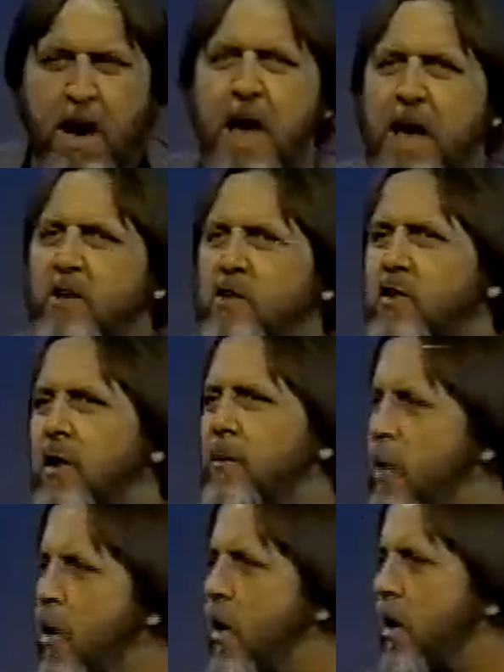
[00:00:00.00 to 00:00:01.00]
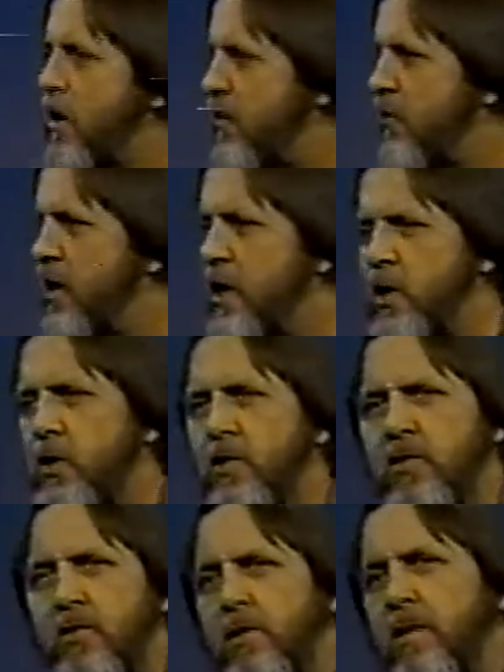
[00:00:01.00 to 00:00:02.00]
as part of Nietzsche's
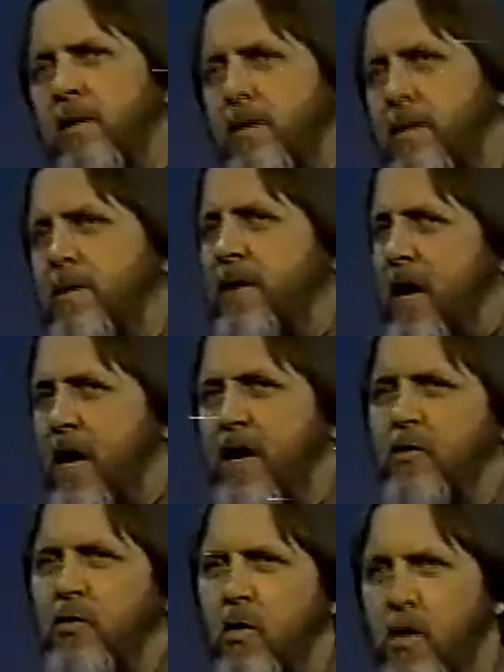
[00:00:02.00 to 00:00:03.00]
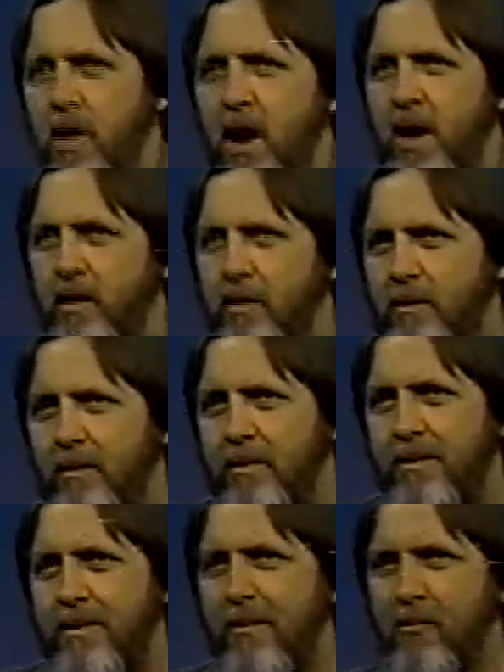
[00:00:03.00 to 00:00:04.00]
text or not,
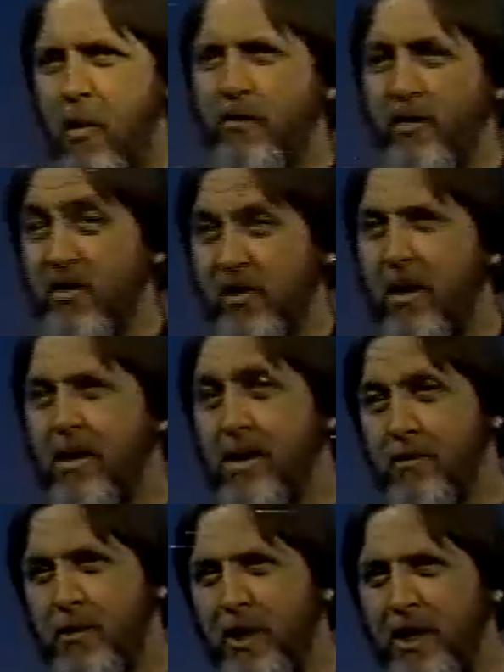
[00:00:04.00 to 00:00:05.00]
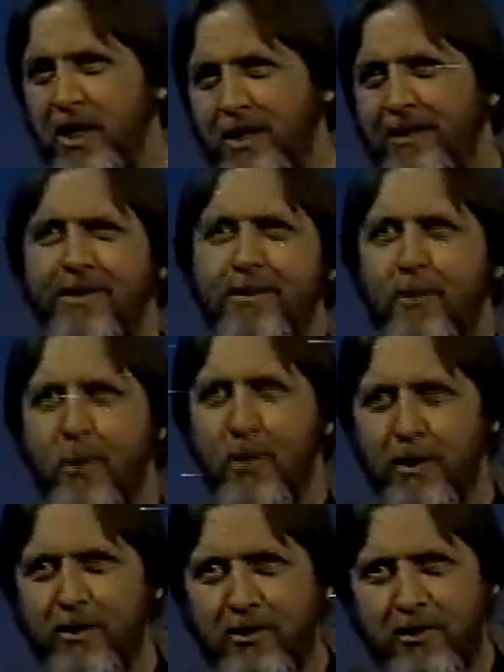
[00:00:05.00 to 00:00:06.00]
part of his complete
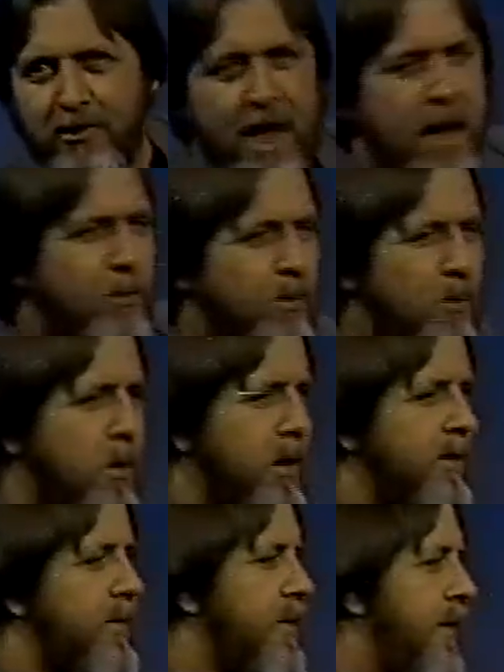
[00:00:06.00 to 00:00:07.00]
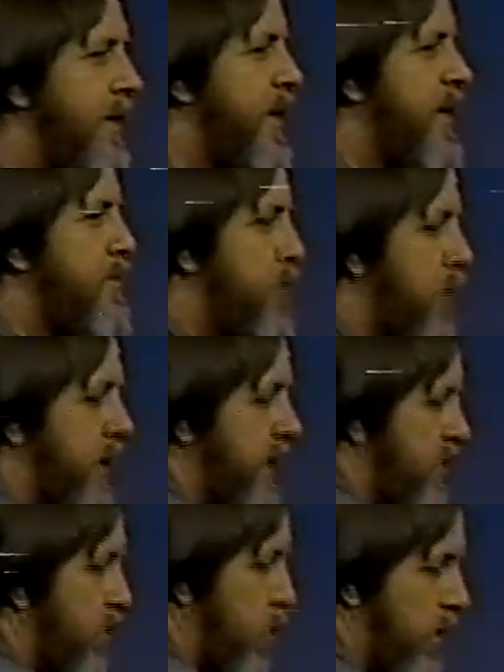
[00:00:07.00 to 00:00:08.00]
works? How would one bring
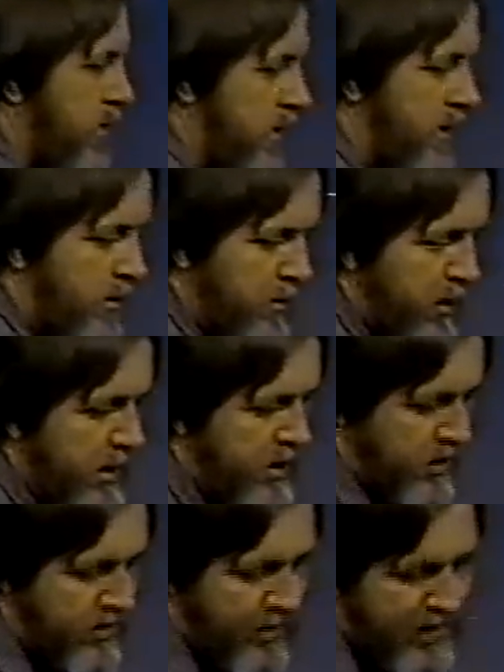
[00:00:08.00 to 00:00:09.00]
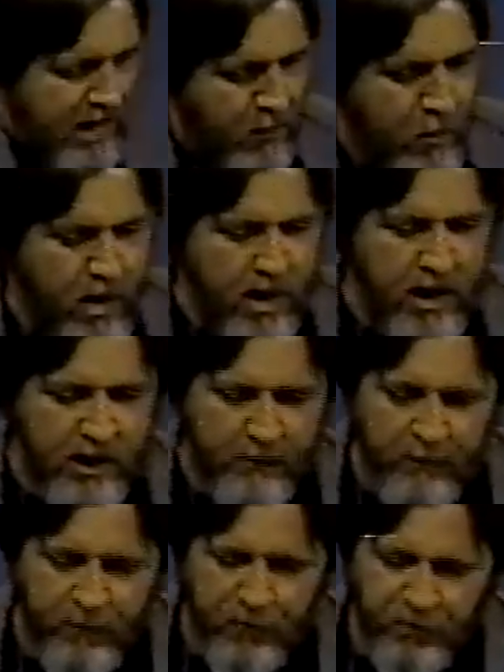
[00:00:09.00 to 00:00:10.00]
his works to completion in that way?
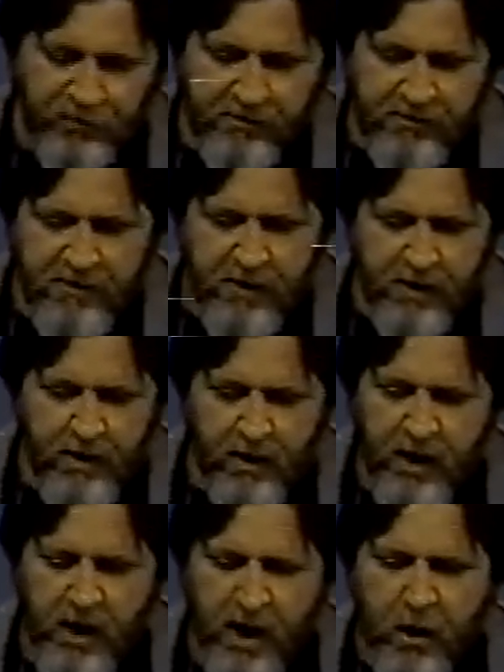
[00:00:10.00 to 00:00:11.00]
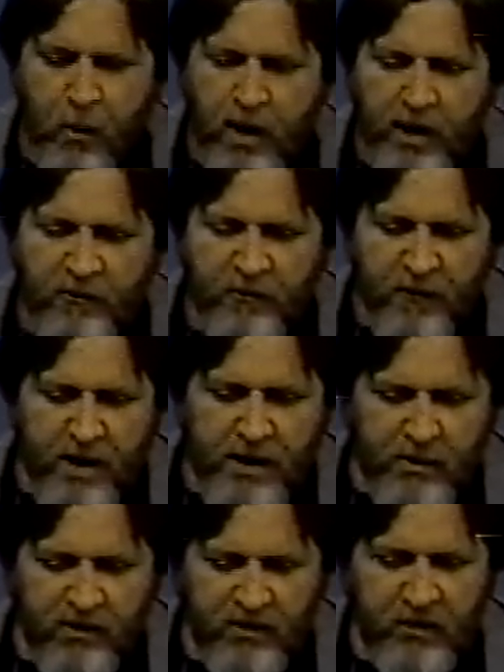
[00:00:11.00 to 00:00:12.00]
Well, a
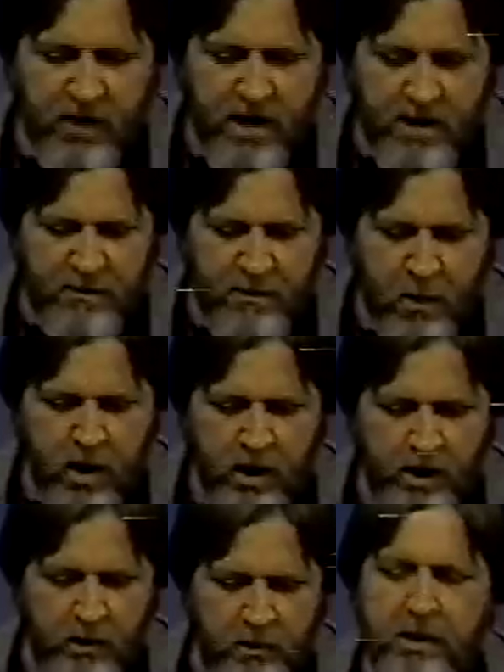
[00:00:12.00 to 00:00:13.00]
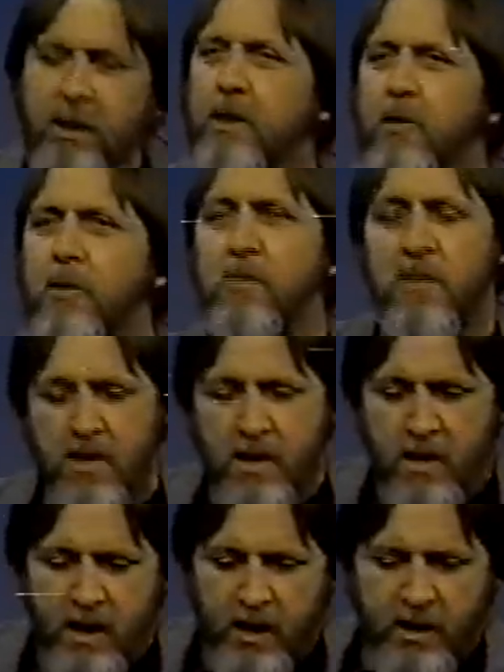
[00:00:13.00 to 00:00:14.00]
famous argument here
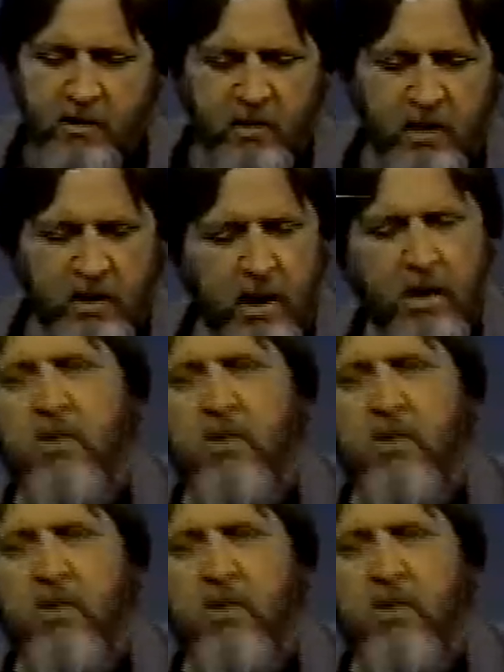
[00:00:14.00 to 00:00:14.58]
is in